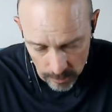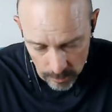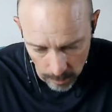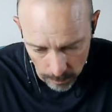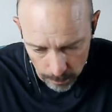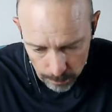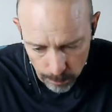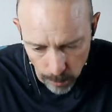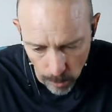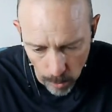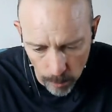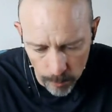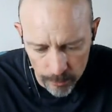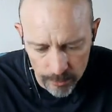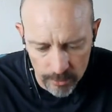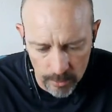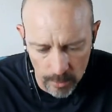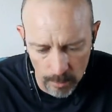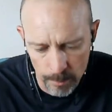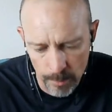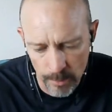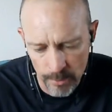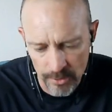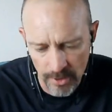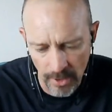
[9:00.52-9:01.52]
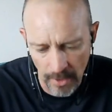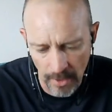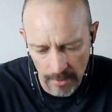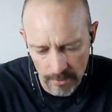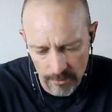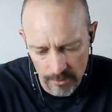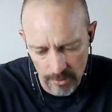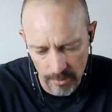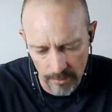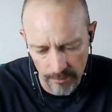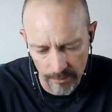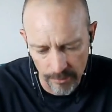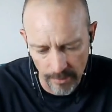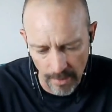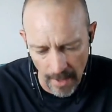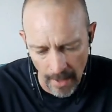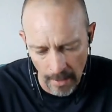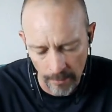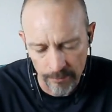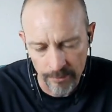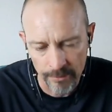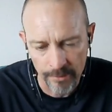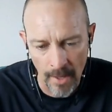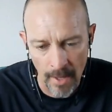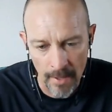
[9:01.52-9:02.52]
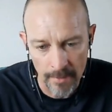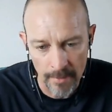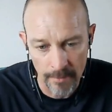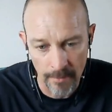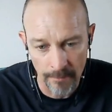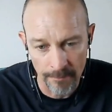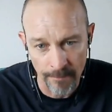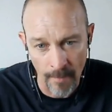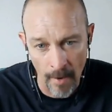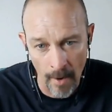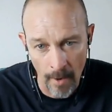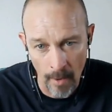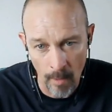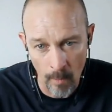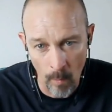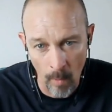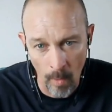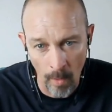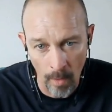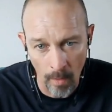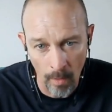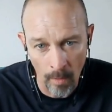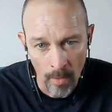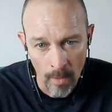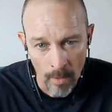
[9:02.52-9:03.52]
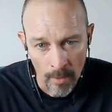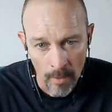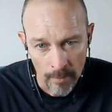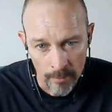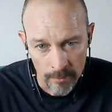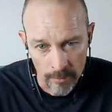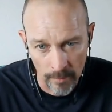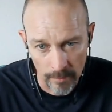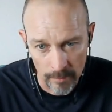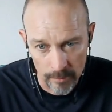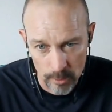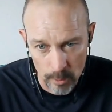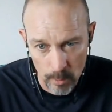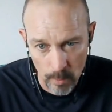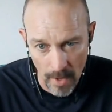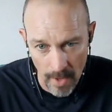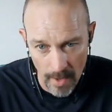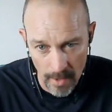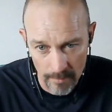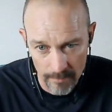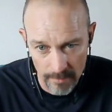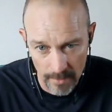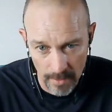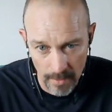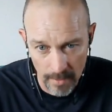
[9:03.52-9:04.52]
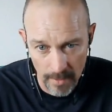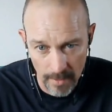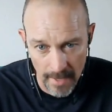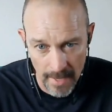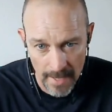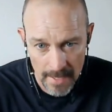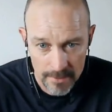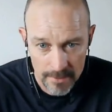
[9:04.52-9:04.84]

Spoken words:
bolster protections outside the firewall so that you have a